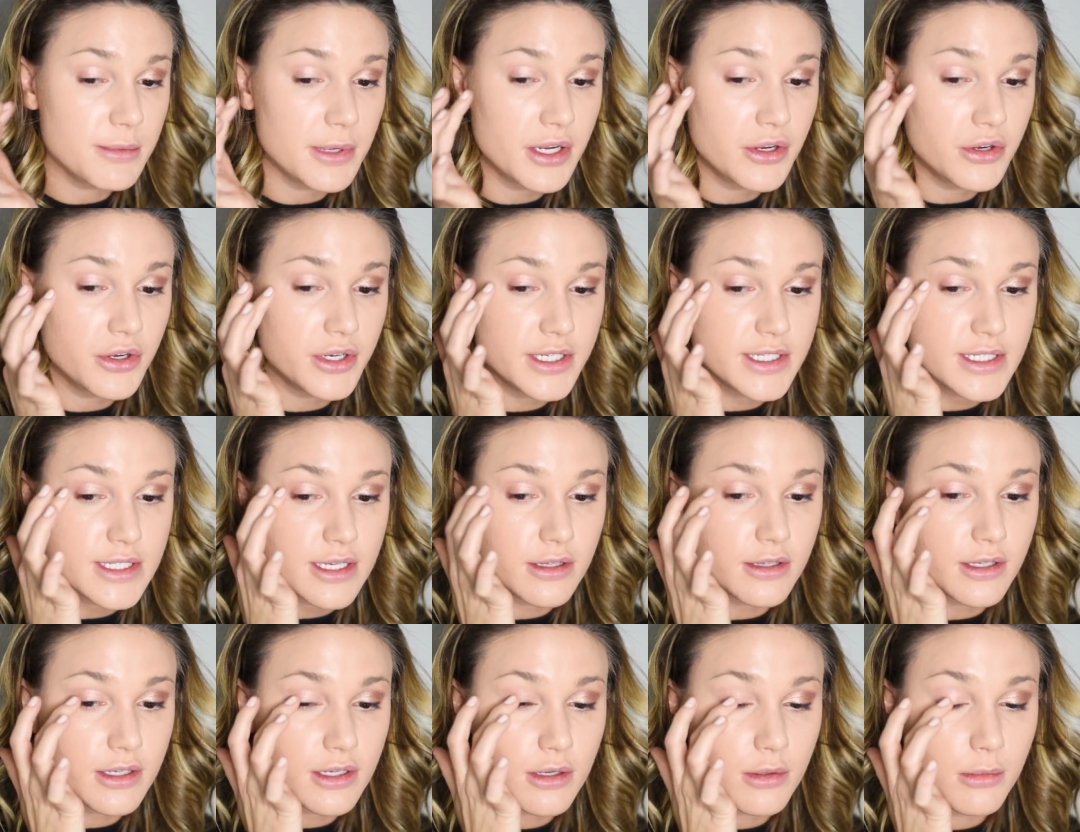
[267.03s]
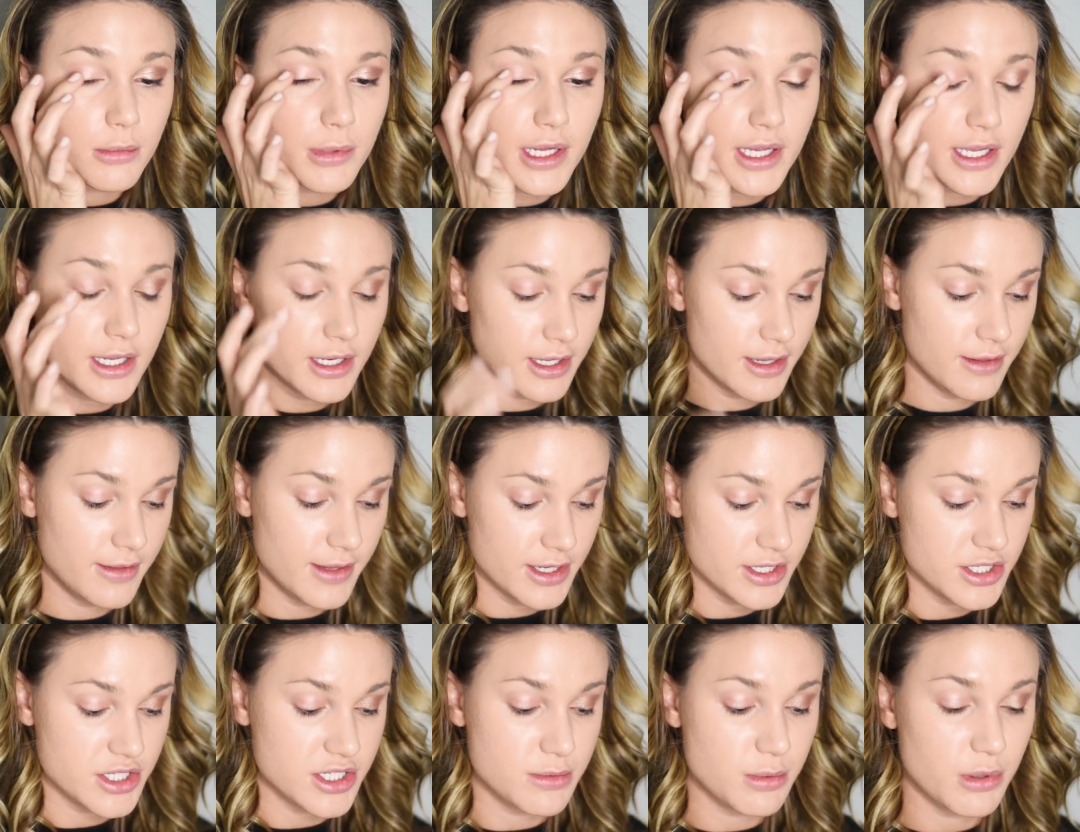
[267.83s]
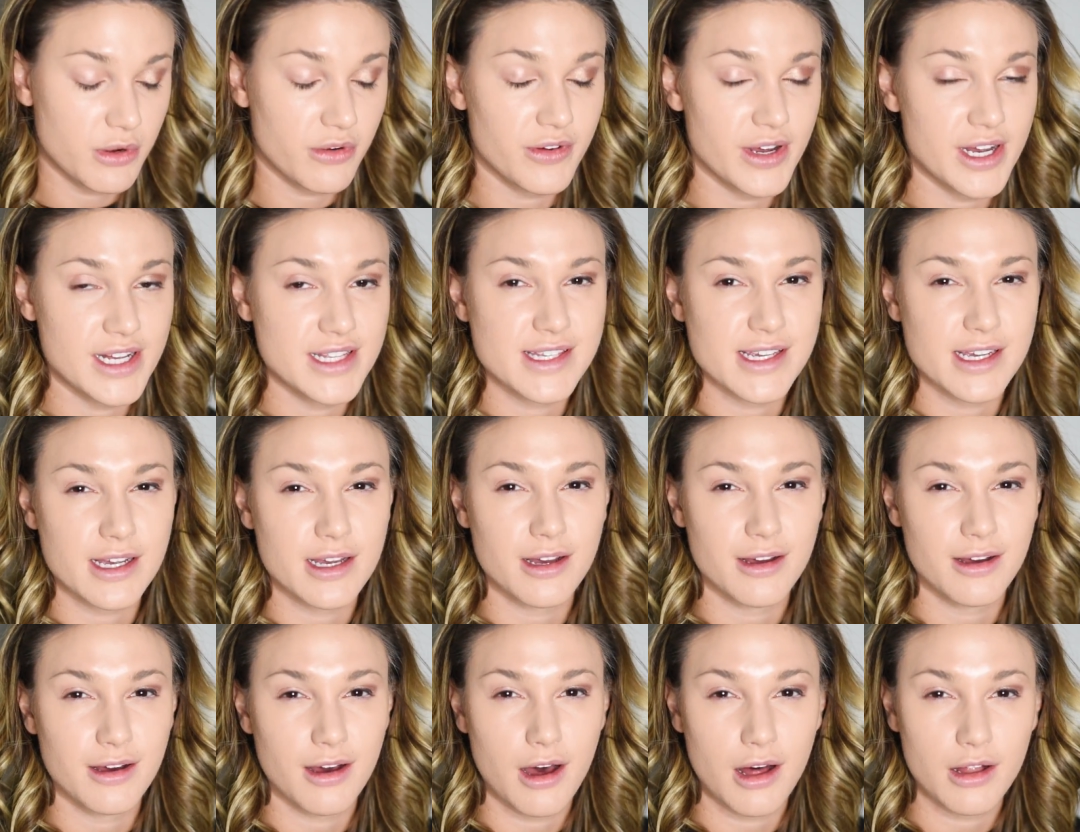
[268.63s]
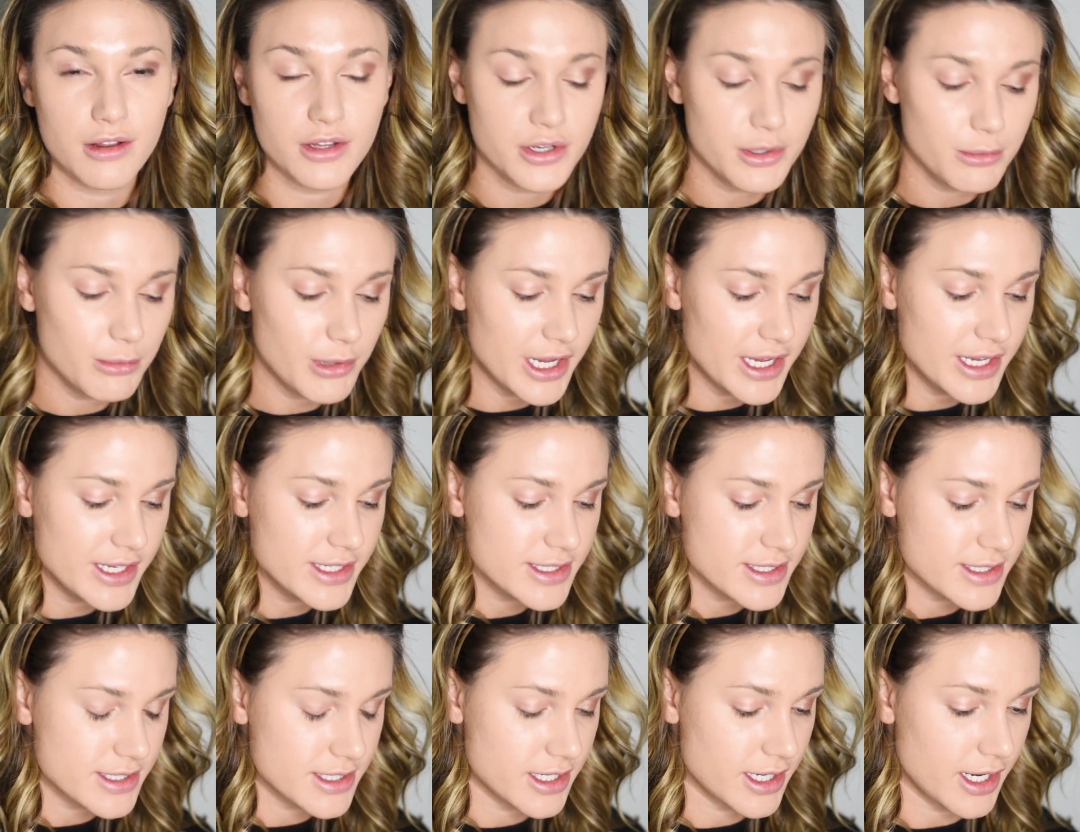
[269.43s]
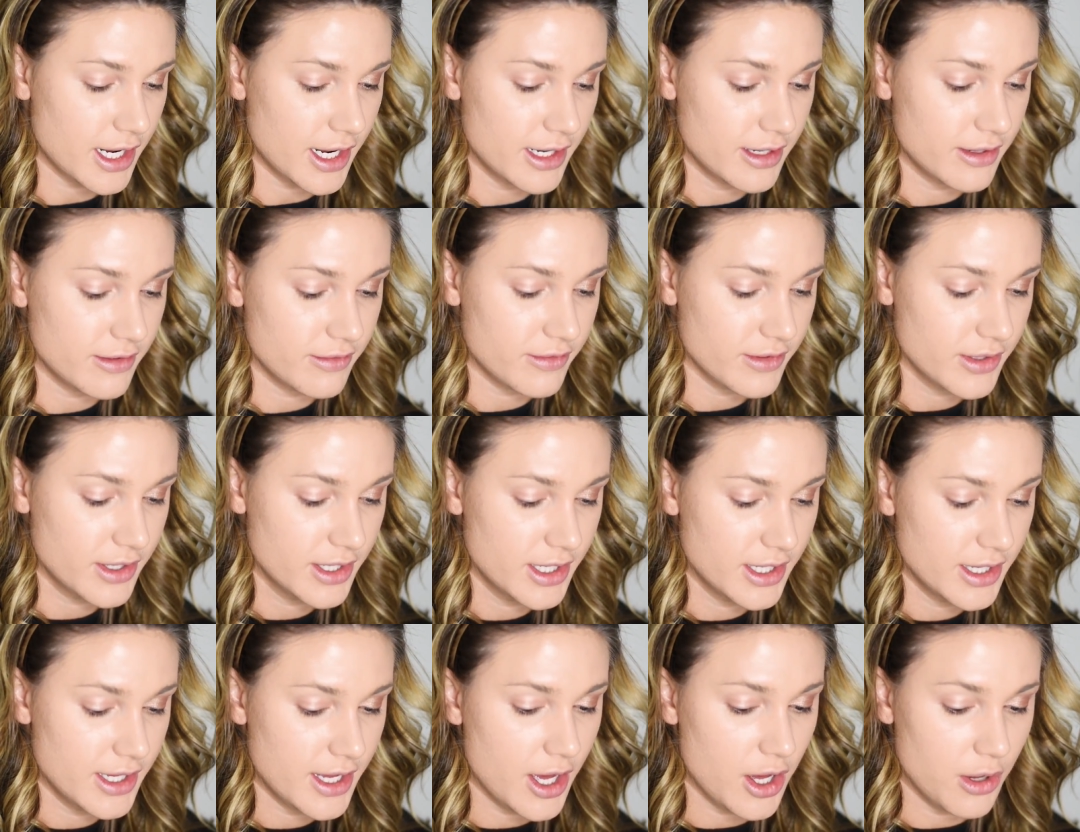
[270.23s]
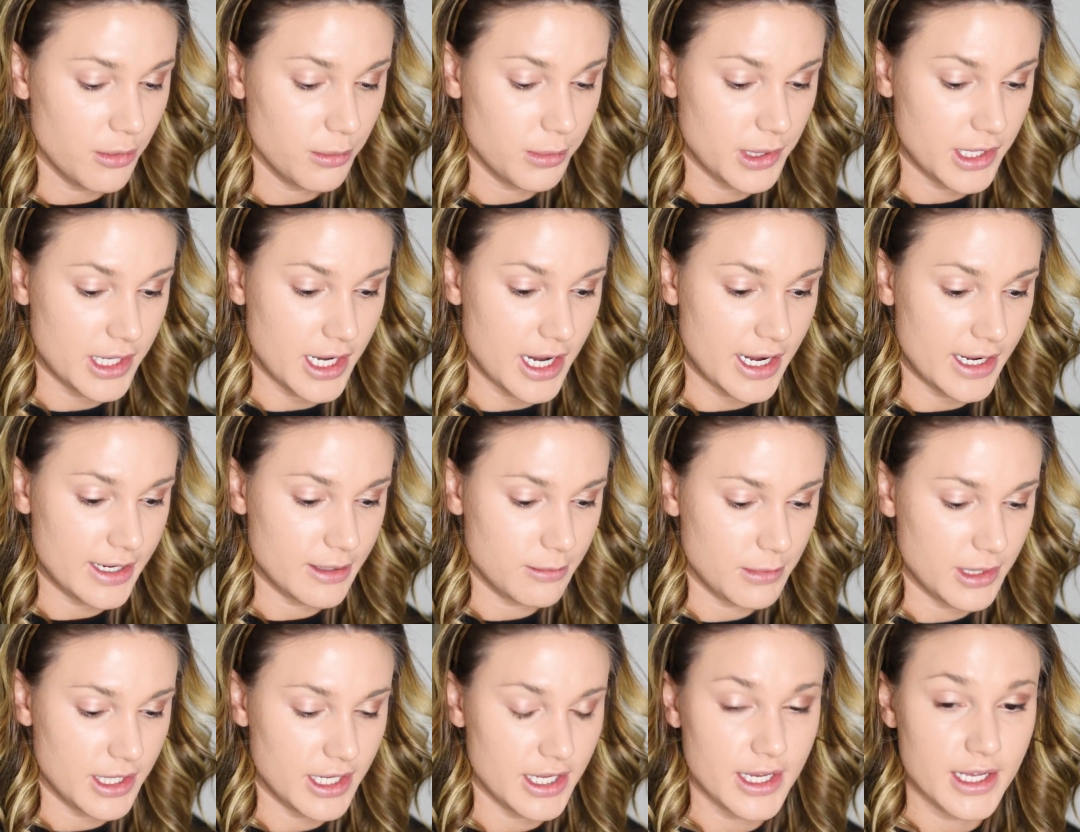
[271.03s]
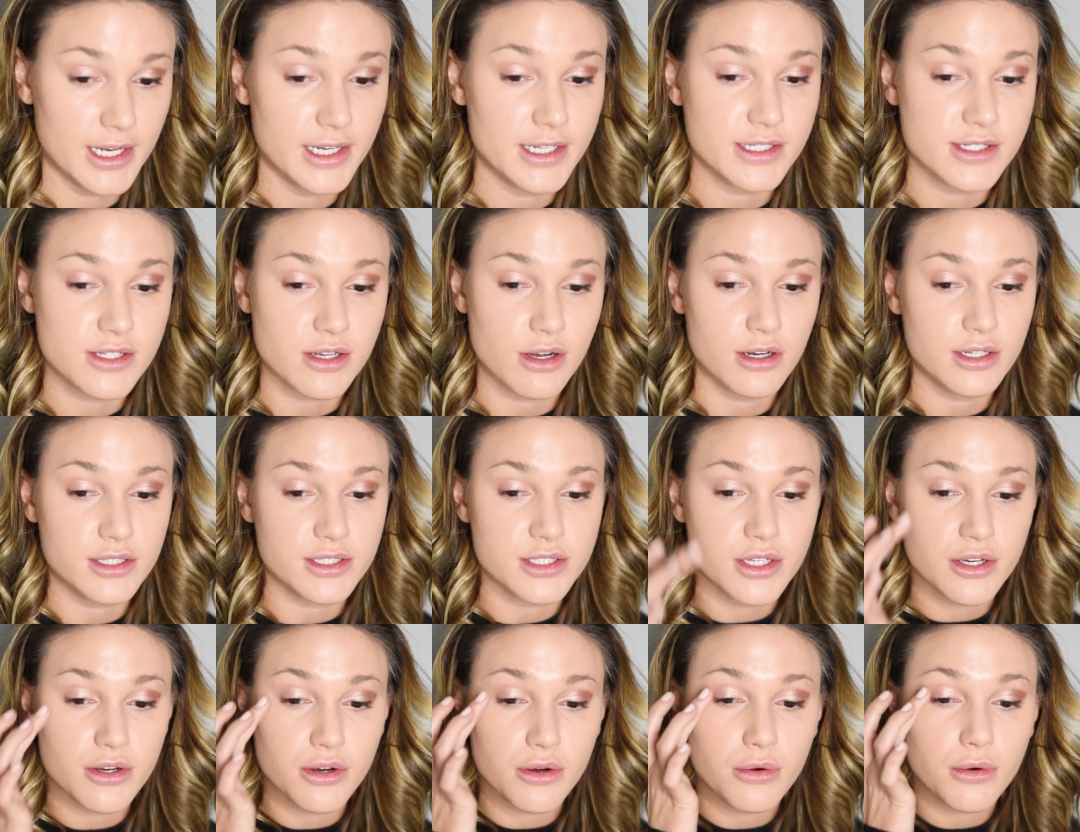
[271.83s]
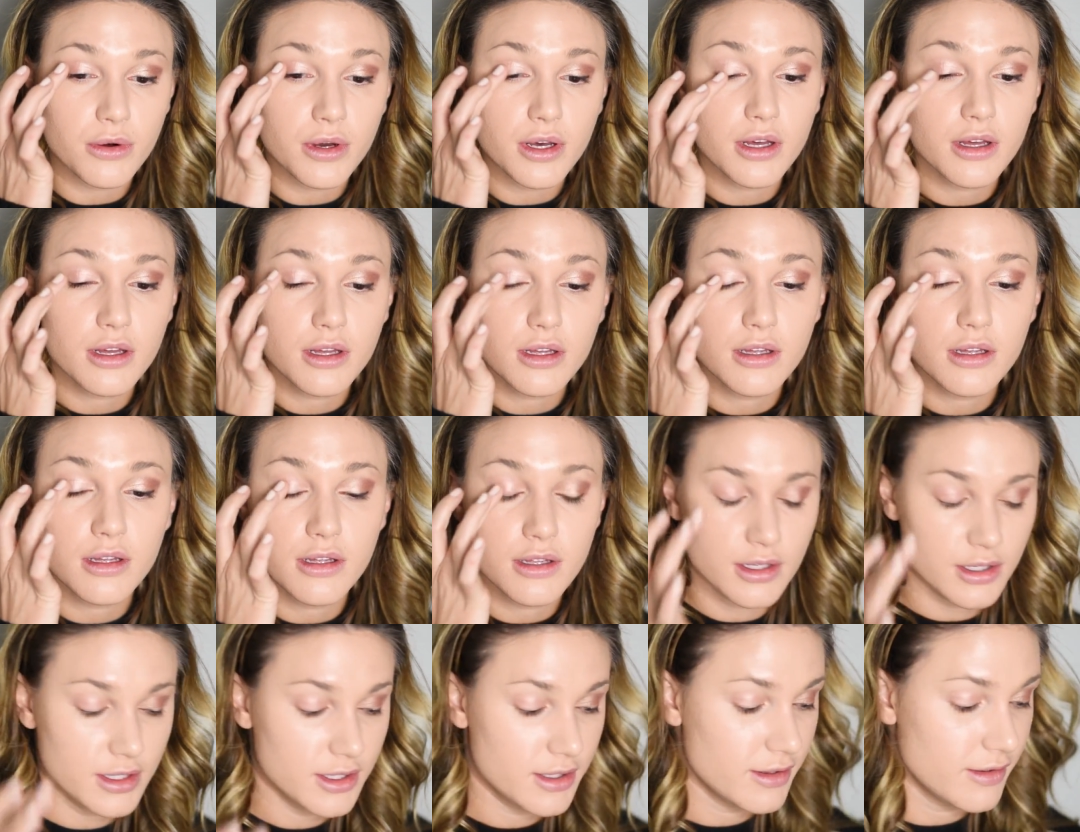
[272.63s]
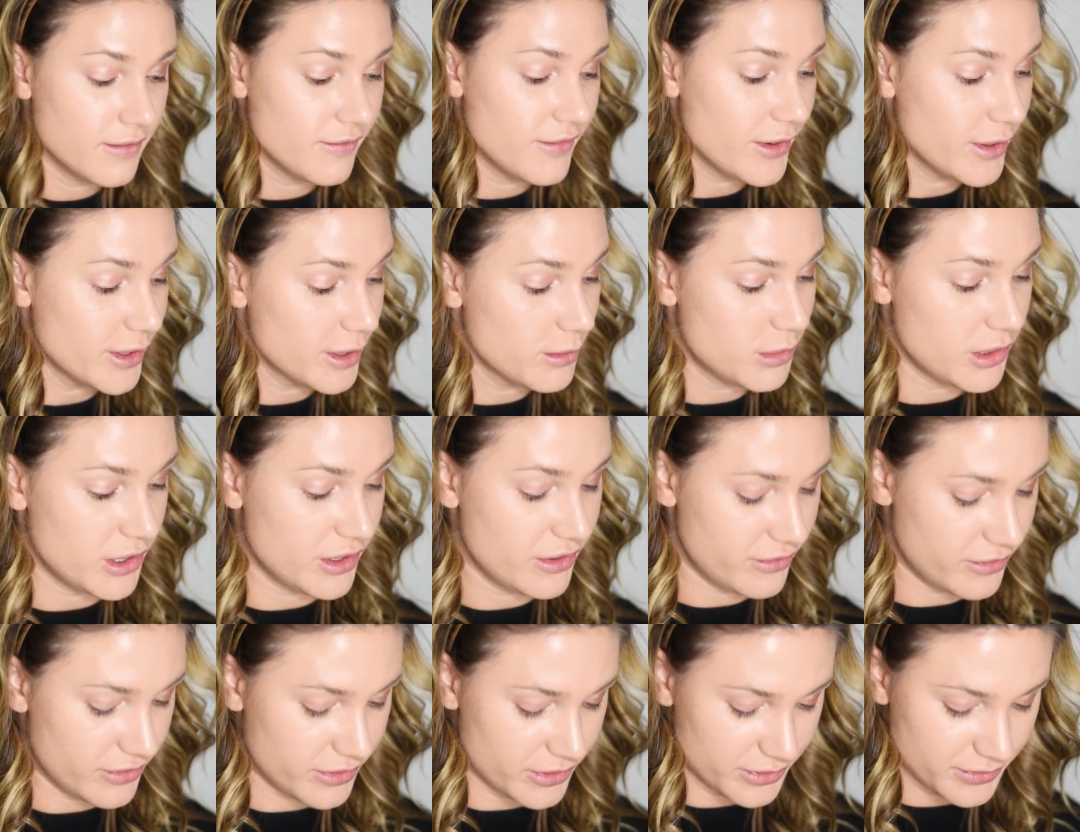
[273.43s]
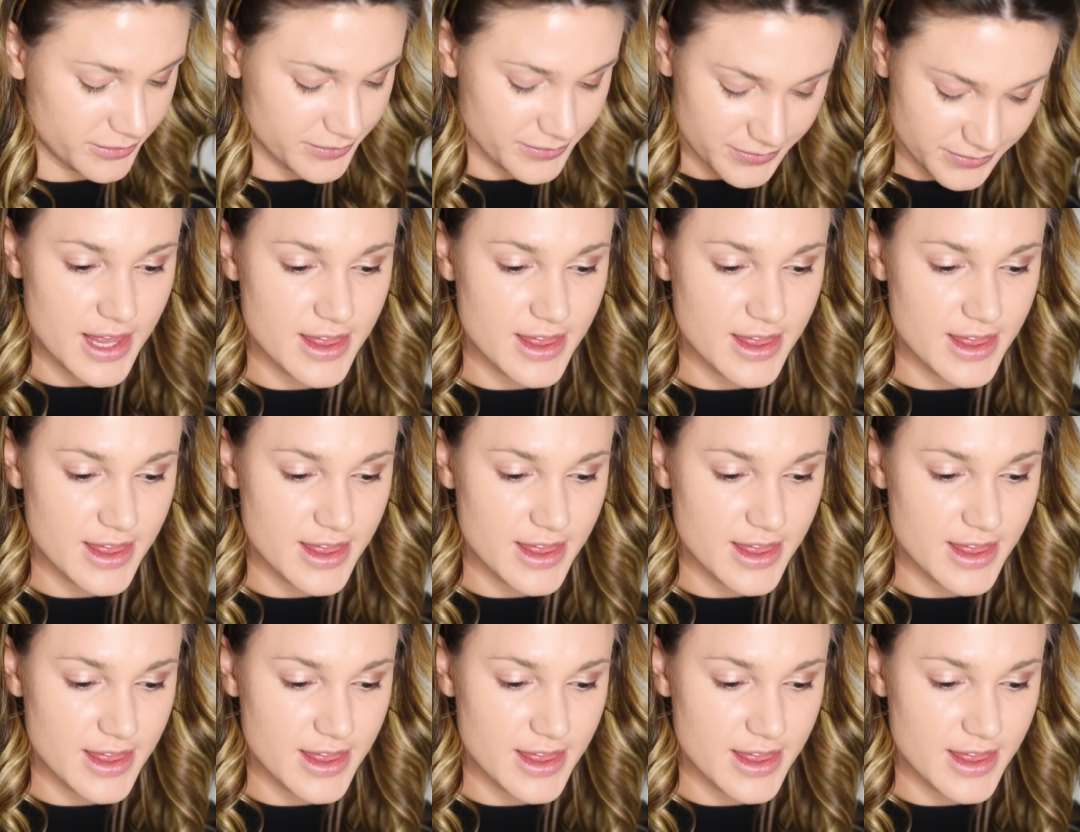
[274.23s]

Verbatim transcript: my crease a little bit, and that just provides like a color base to kind of help guide me, and it's also very beautiful.